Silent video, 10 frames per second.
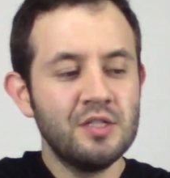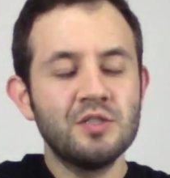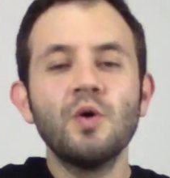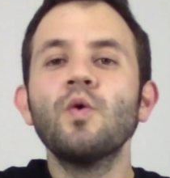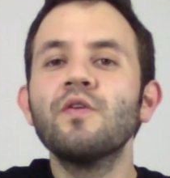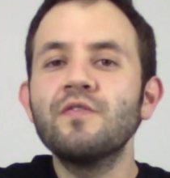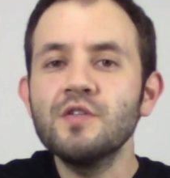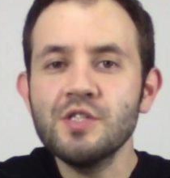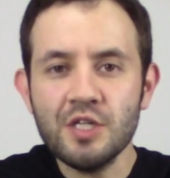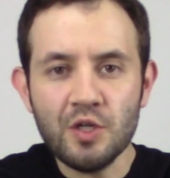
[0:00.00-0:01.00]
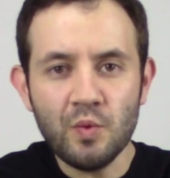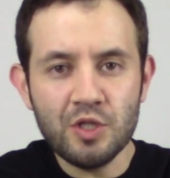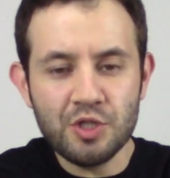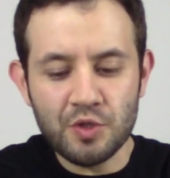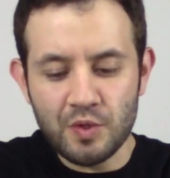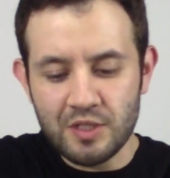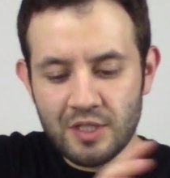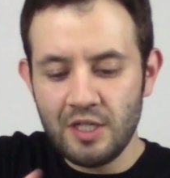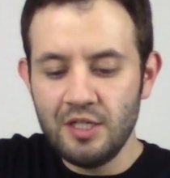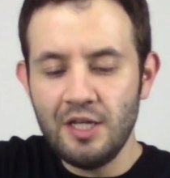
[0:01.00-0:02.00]
So the first thing you want to do is
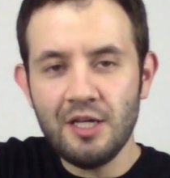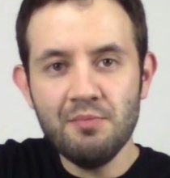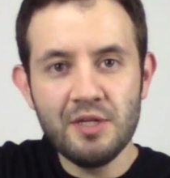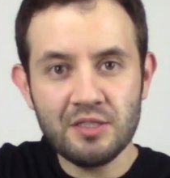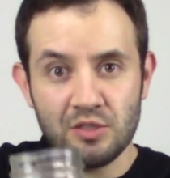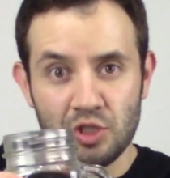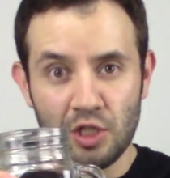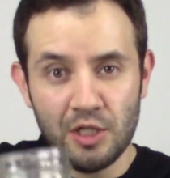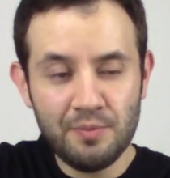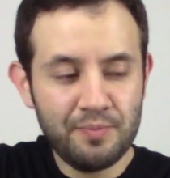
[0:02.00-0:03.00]
get a mason jar,